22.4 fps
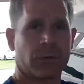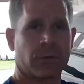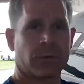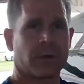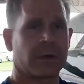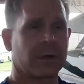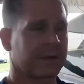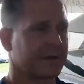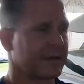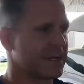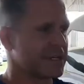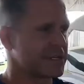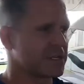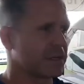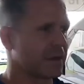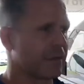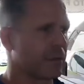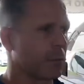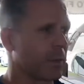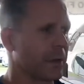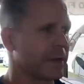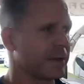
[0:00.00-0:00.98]
condition
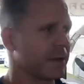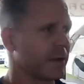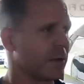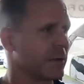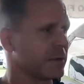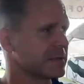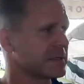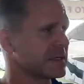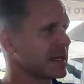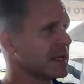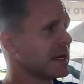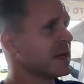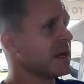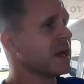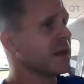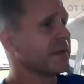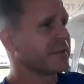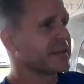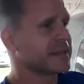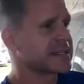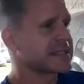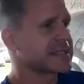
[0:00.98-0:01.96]
of the windows,
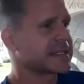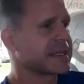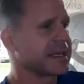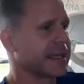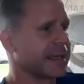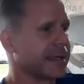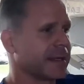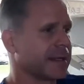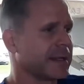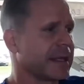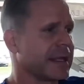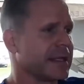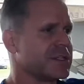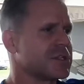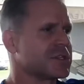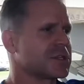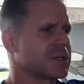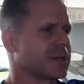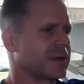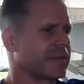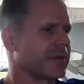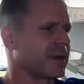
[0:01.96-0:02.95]
the skin,
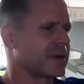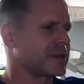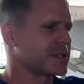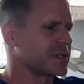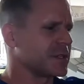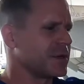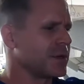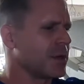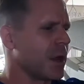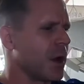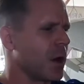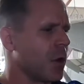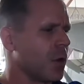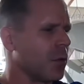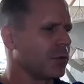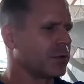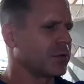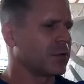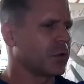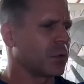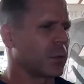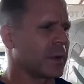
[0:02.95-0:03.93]
ensure there's
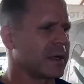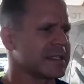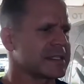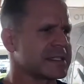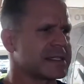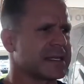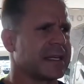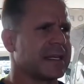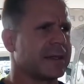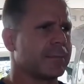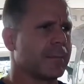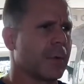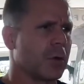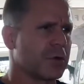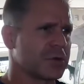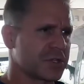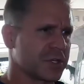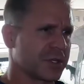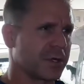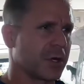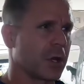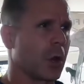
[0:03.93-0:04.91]
no twisting
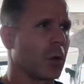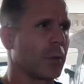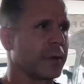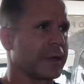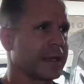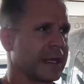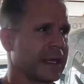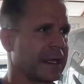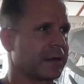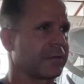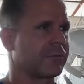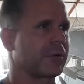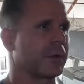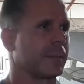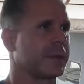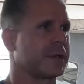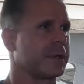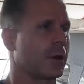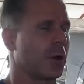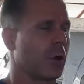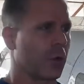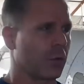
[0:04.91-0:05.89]
motion going in from
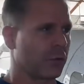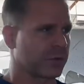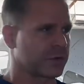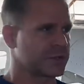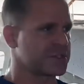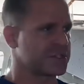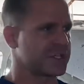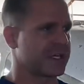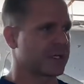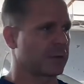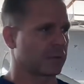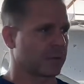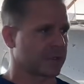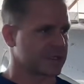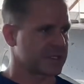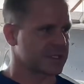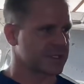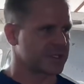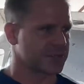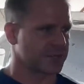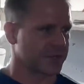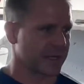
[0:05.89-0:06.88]
an over-G or a
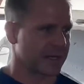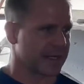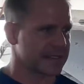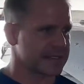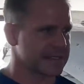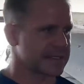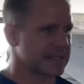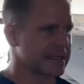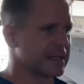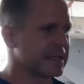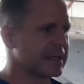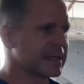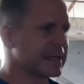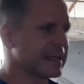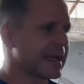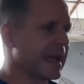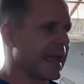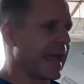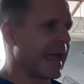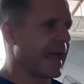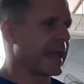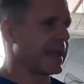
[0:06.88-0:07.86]
stress.
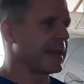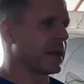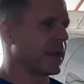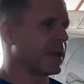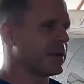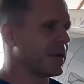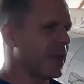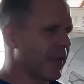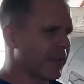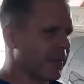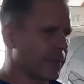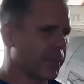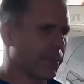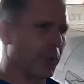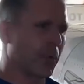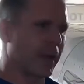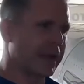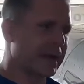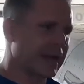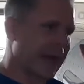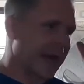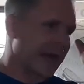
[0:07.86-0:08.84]
And another
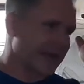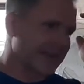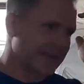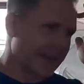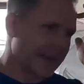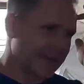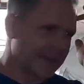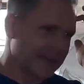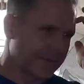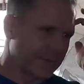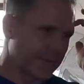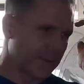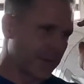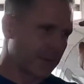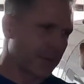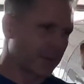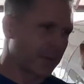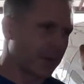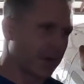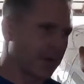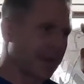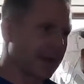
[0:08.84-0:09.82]
point I like
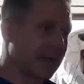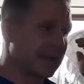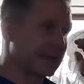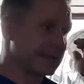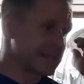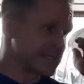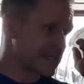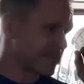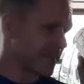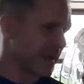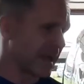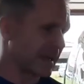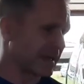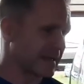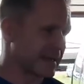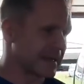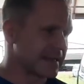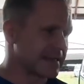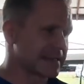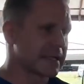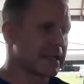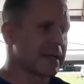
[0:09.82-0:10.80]
to inspect
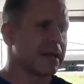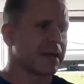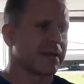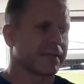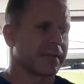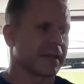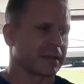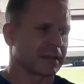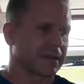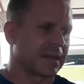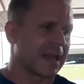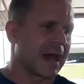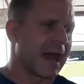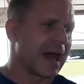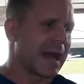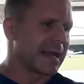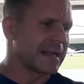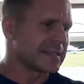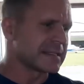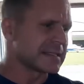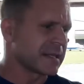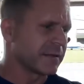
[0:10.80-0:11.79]
is the
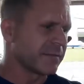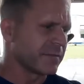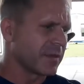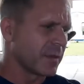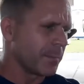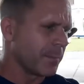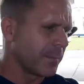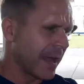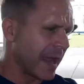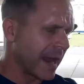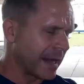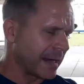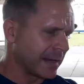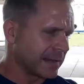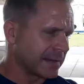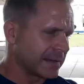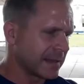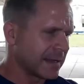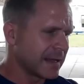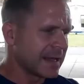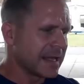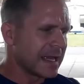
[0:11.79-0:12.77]
lines of the
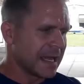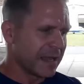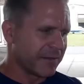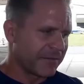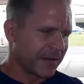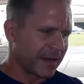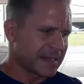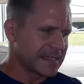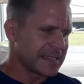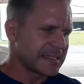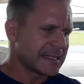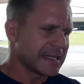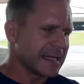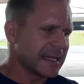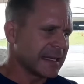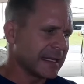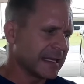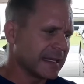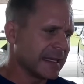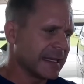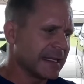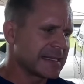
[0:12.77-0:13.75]
paint. If I
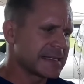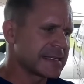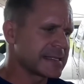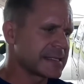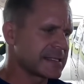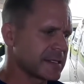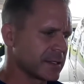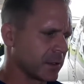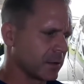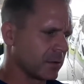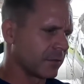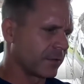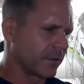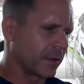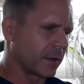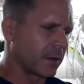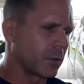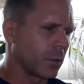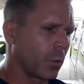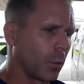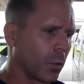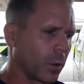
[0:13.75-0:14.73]
see any
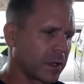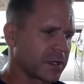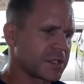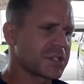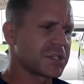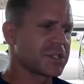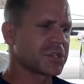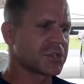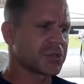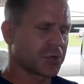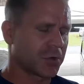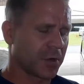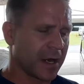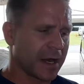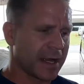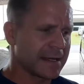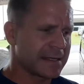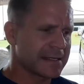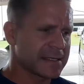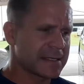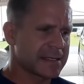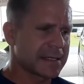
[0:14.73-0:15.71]
silver or
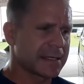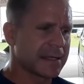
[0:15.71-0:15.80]
stress,